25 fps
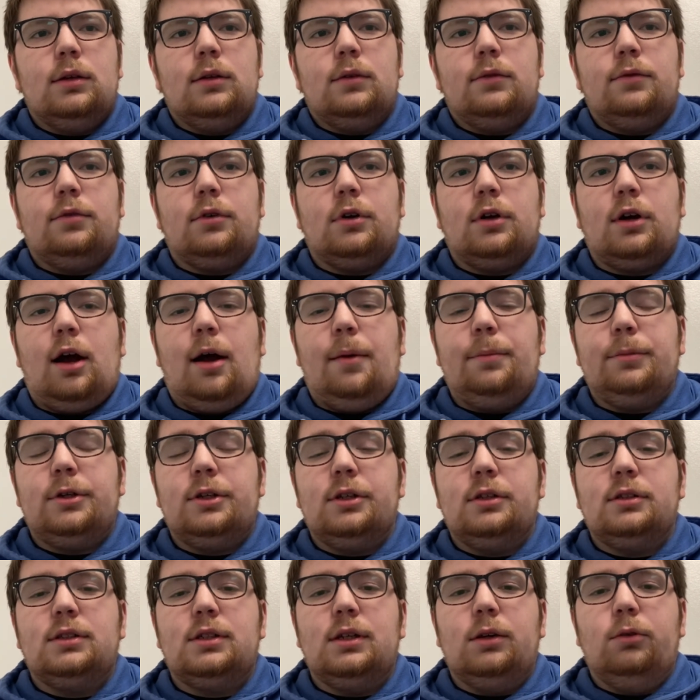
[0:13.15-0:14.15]
For
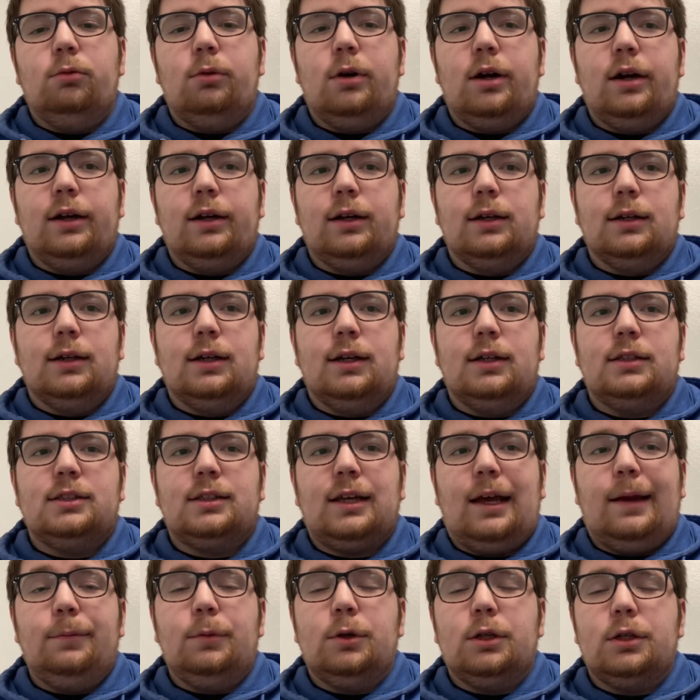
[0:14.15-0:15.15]
competency 1,
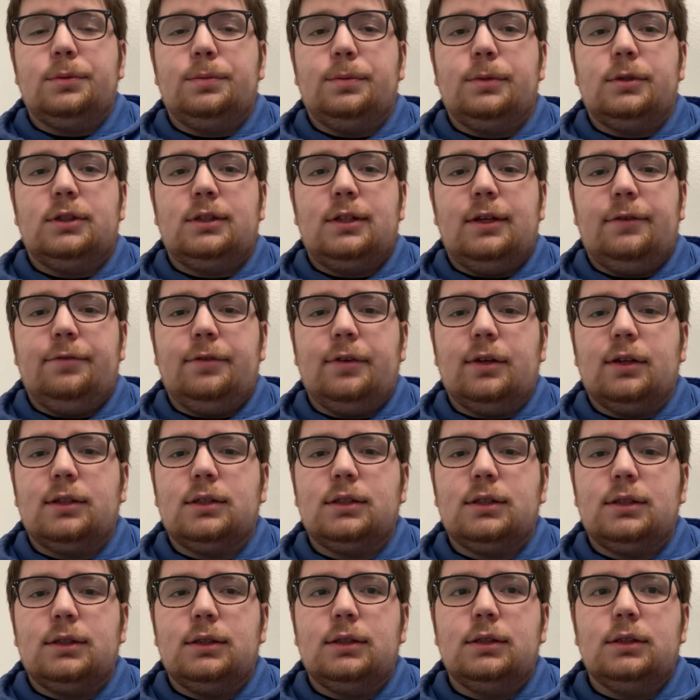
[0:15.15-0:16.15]
assignment
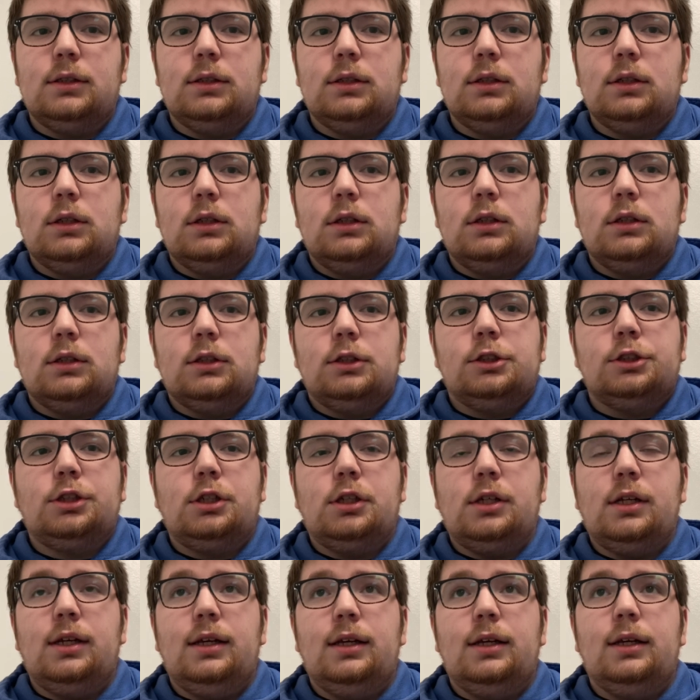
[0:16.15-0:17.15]
specifics,
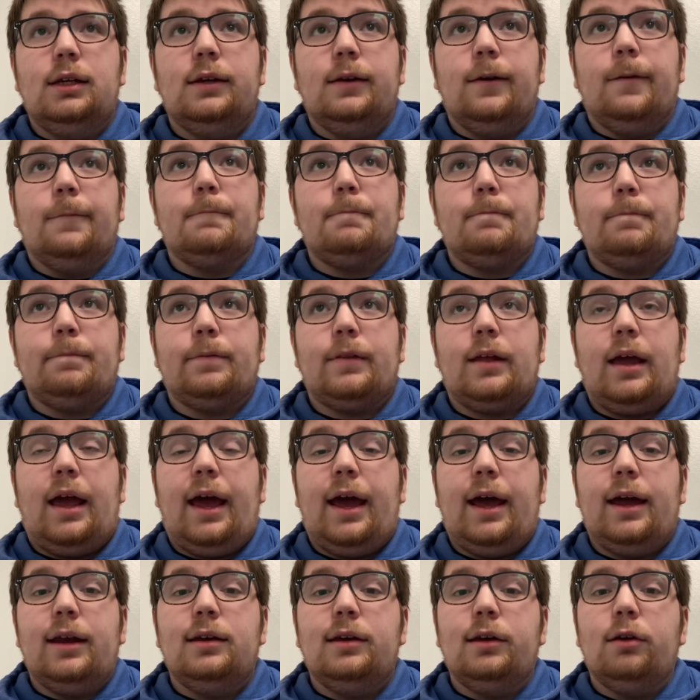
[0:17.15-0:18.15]
she
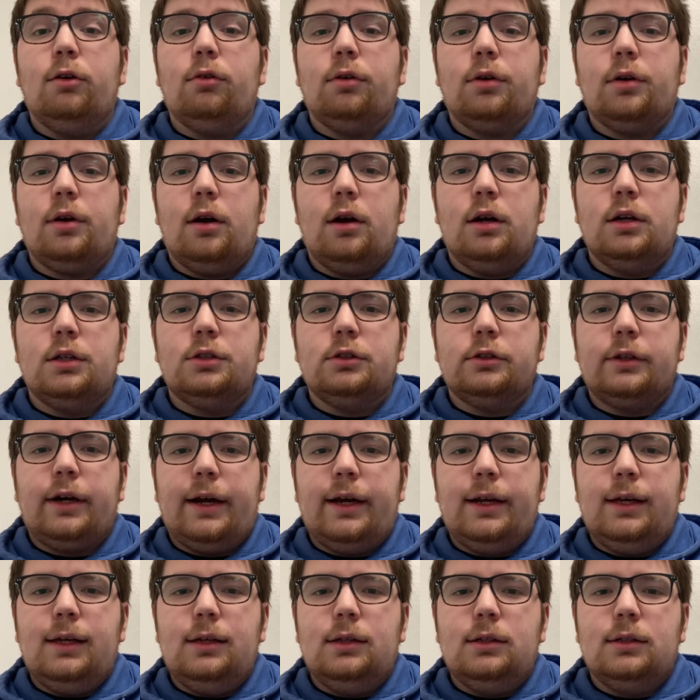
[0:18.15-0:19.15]
had note cards
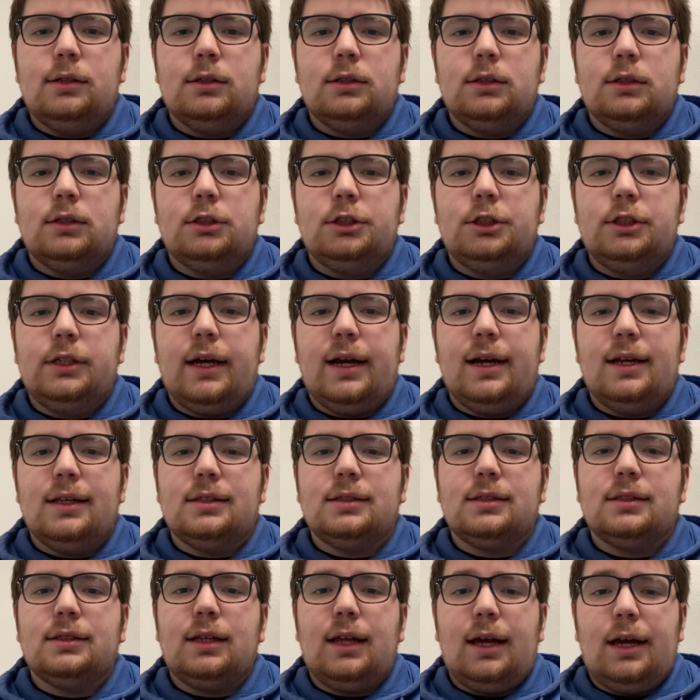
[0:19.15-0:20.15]
ready, she had a
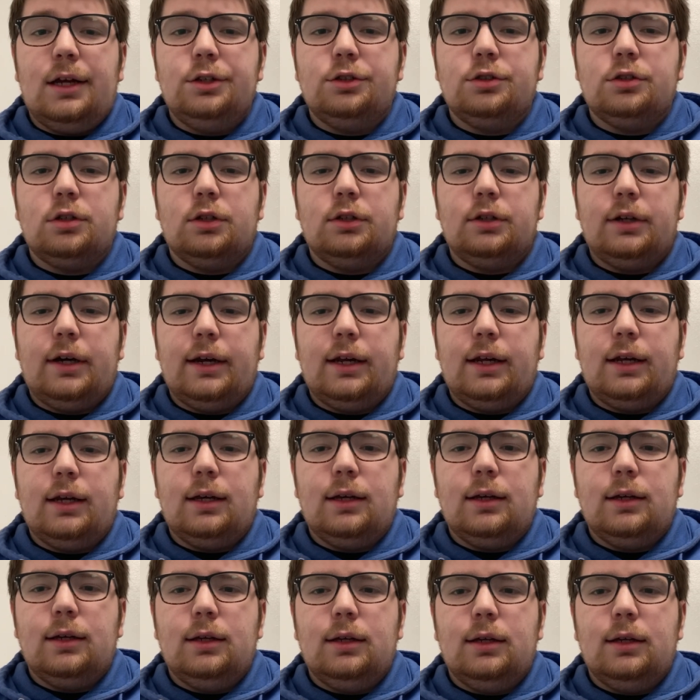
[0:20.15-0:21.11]
slideshow ready,